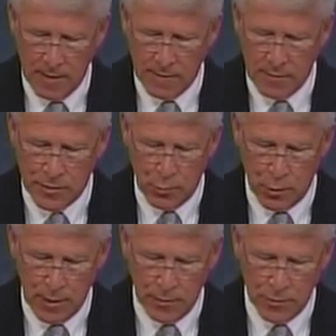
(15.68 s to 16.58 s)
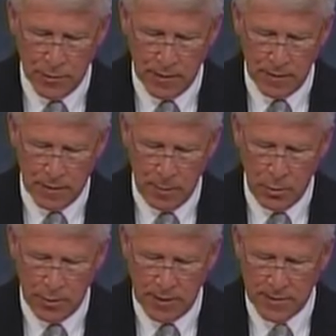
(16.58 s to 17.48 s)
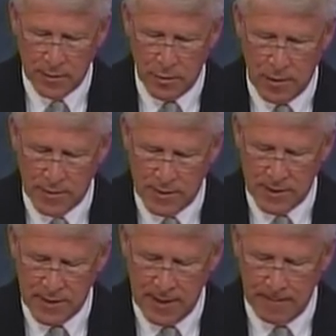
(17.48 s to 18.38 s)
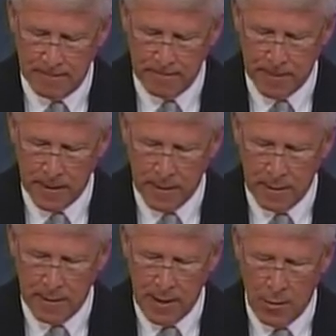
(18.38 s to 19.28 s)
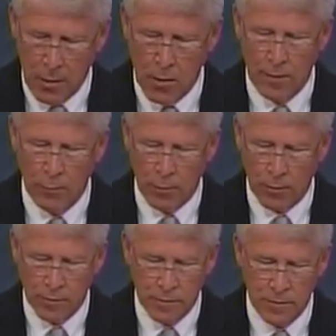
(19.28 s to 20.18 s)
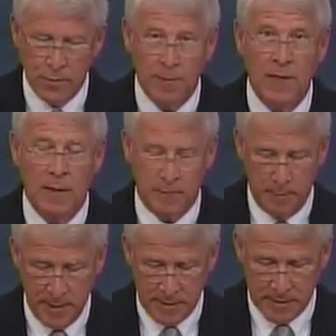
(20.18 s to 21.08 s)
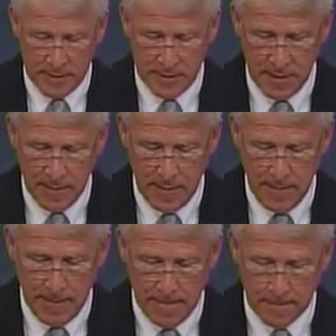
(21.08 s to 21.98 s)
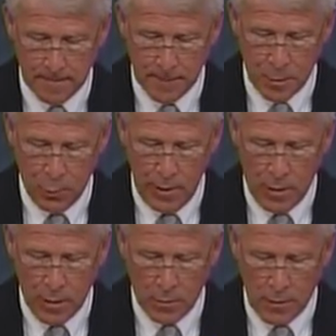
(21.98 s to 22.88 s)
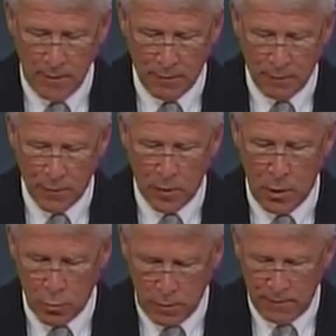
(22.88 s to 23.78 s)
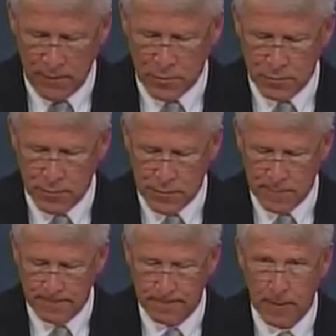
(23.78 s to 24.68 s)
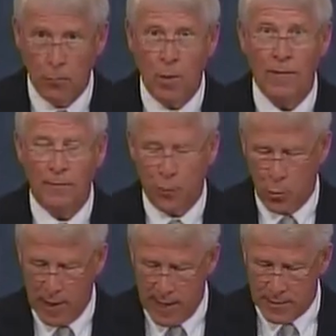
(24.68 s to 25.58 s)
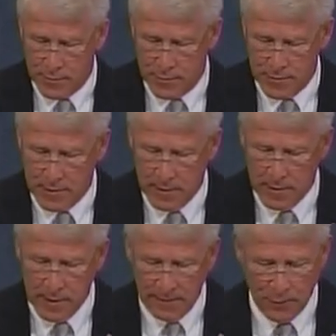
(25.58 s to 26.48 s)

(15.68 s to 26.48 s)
those who were injured, and the communities across the state now hard at work to pick up the pieces. We are grateful for local officials, weather forecasters, and